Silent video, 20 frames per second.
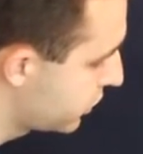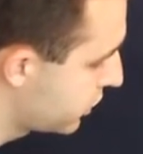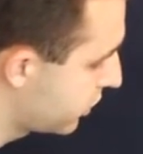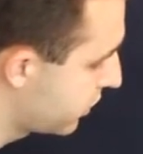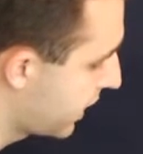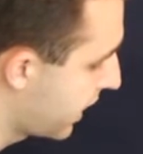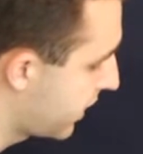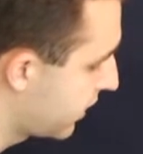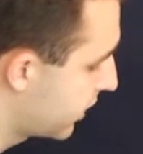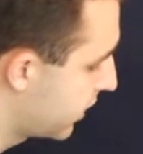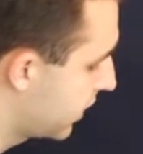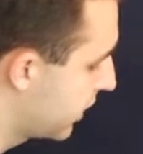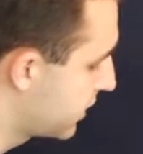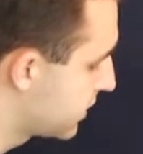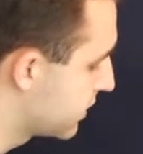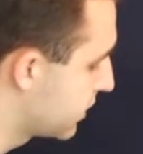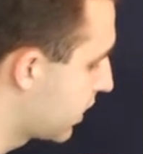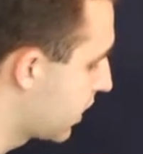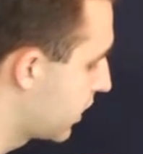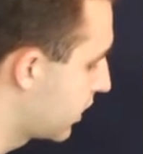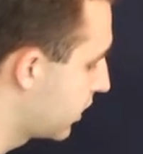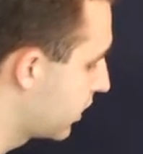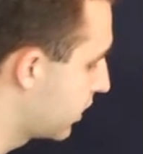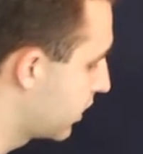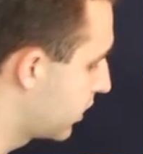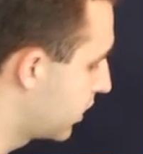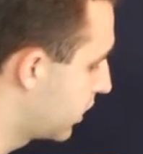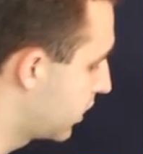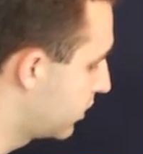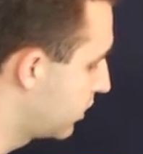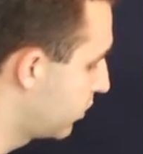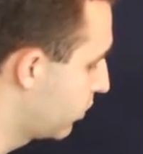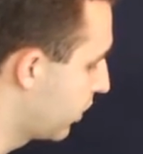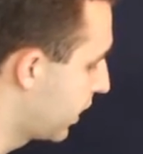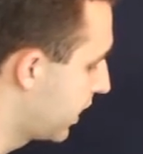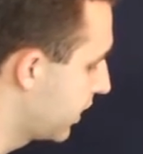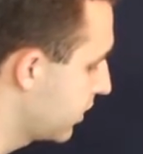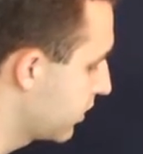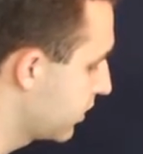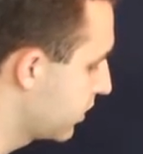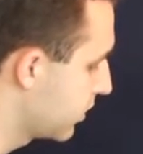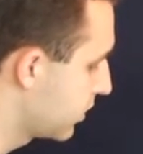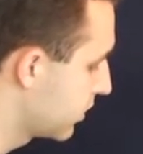so that it's not in the way,